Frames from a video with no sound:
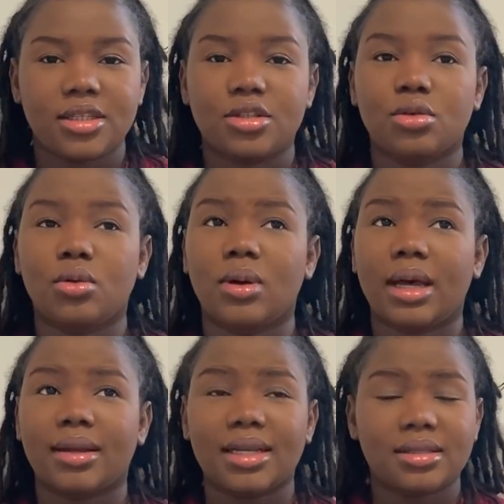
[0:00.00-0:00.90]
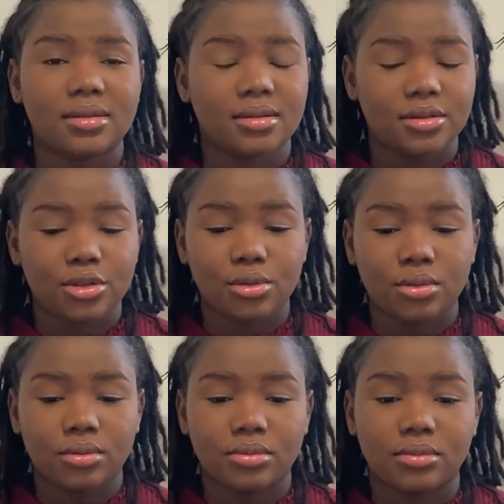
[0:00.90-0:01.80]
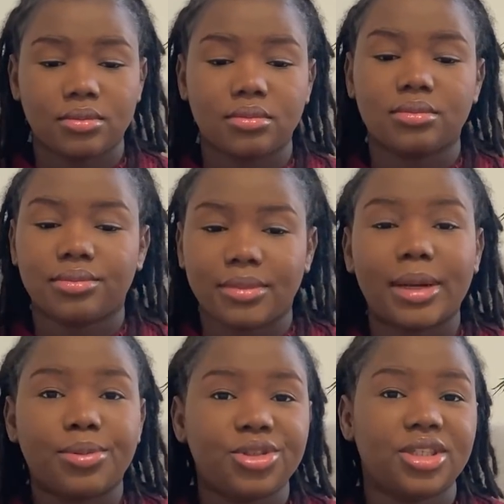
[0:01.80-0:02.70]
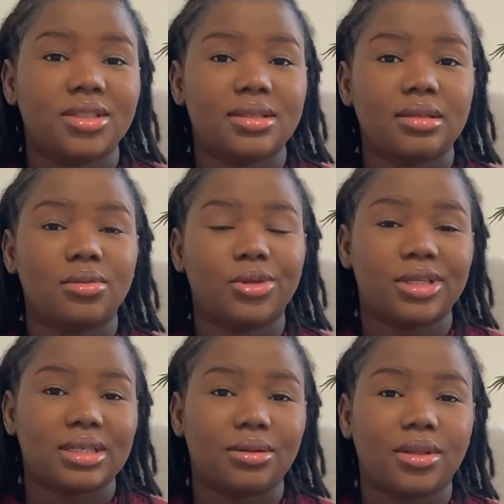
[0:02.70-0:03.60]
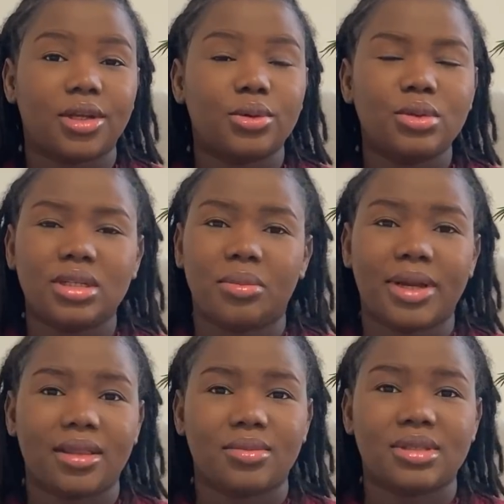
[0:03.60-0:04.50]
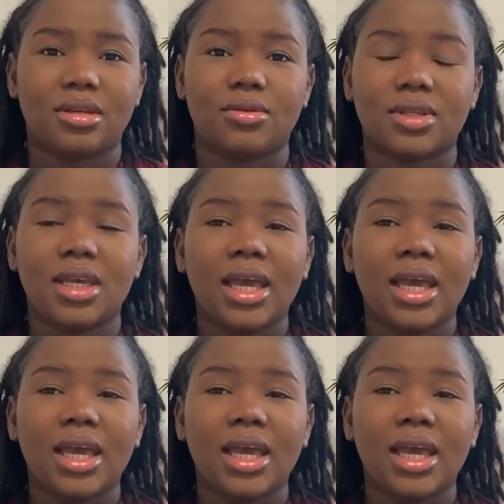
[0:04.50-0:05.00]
So I'd like to, appreciate single mothers out there who did it by themselves,